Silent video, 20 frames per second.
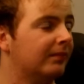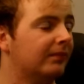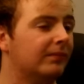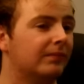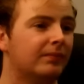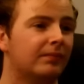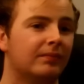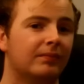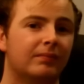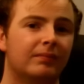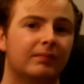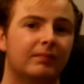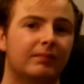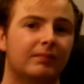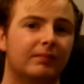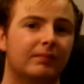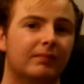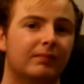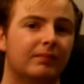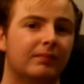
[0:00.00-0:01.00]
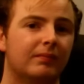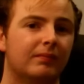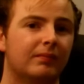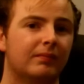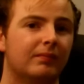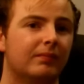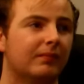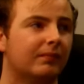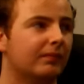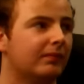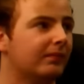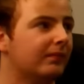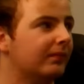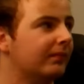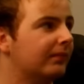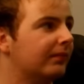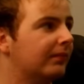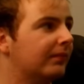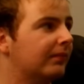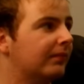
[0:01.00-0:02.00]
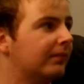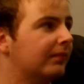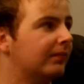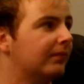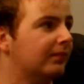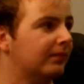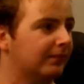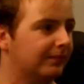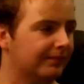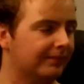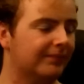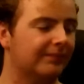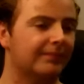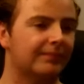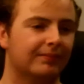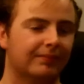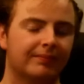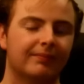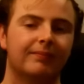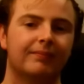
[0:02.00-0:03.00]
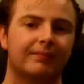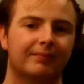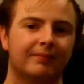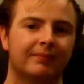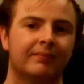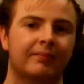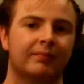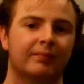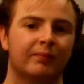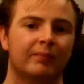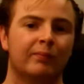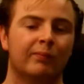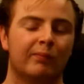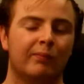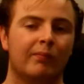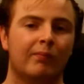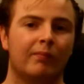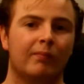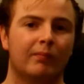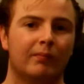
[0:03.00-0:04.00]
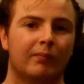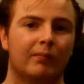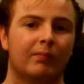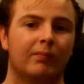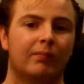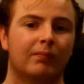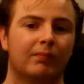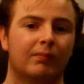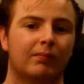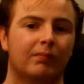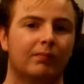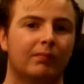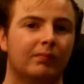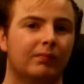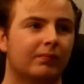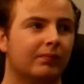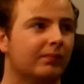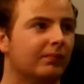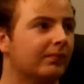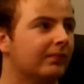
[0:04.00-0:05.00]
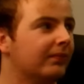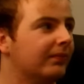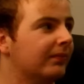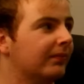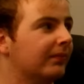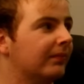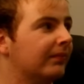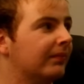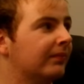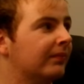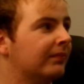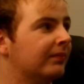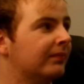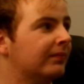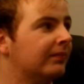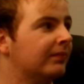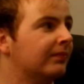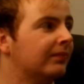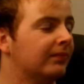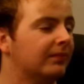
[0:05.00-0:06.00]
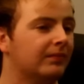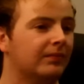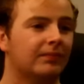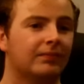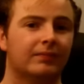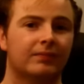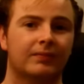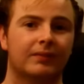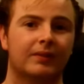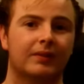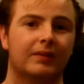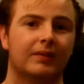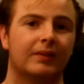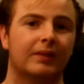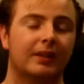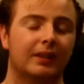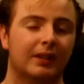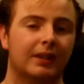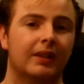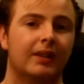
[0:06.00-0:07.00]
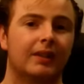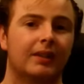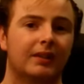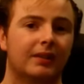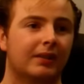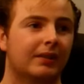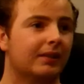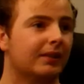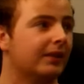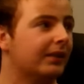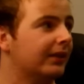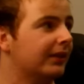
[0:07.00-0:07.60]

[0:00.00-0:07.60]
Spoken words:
(silent)